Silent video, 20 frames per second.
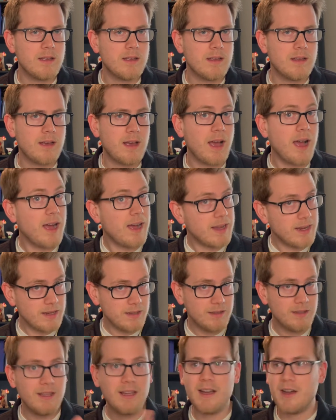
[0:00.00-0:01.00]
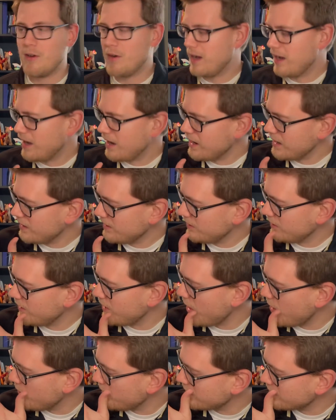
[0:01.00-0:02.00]
high and low? High and
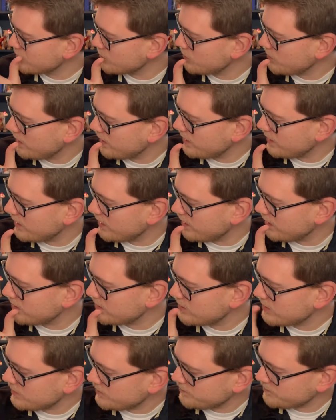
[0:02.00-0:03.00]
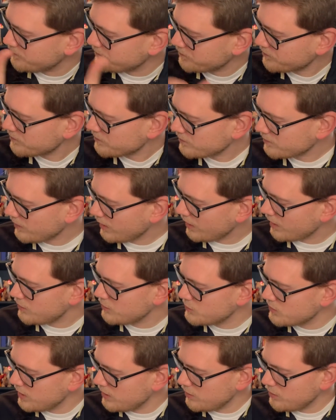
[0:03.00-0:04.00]
low is what it is.
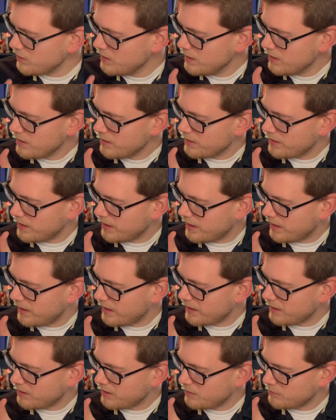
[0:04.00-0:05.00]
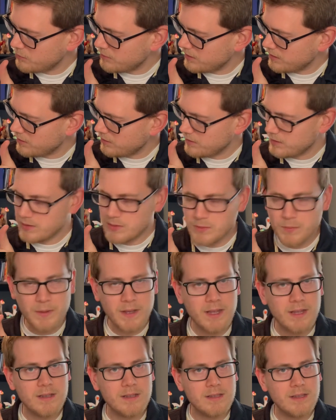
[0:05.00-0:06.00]
So the higher up we go this
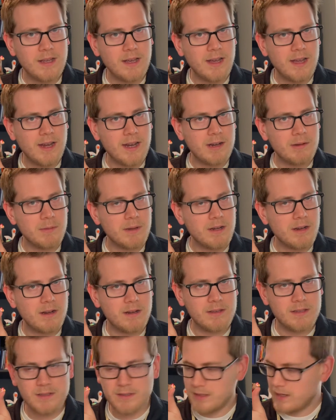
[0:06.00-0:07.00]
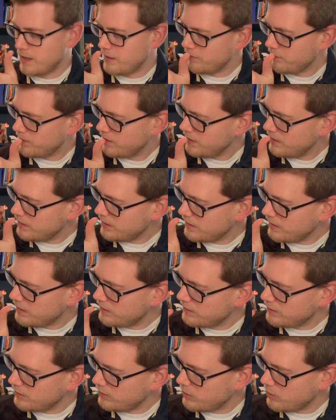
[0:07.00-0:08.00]
way, the higher we are on the staff, and
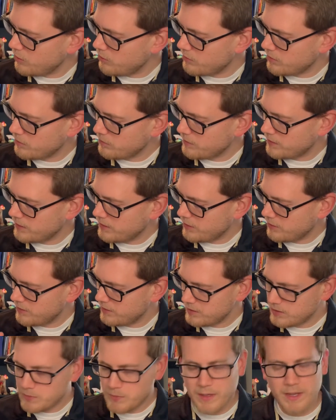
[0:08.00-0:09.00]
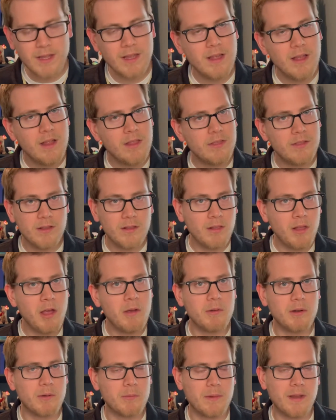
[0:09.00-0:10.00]
the lower we go this way, the
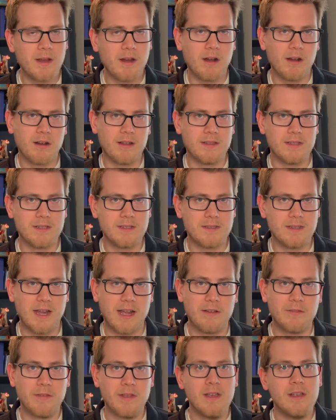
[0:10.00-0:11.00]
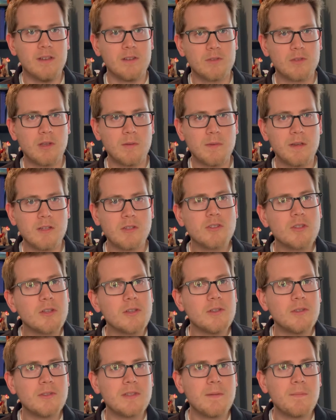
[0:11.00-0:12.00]
lower we are on the staff. So I'm going to show
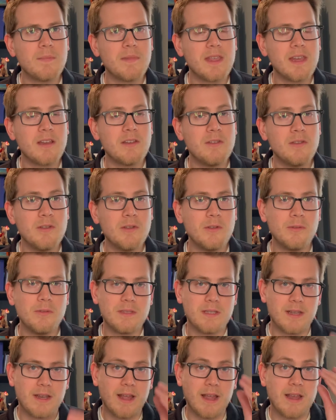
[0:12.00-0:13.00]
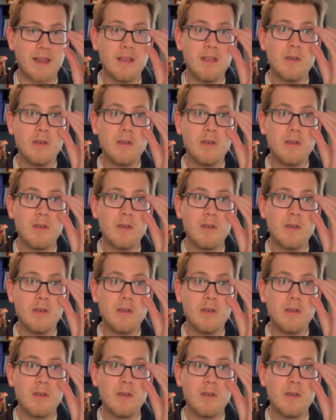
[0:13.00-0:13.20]
you something new today.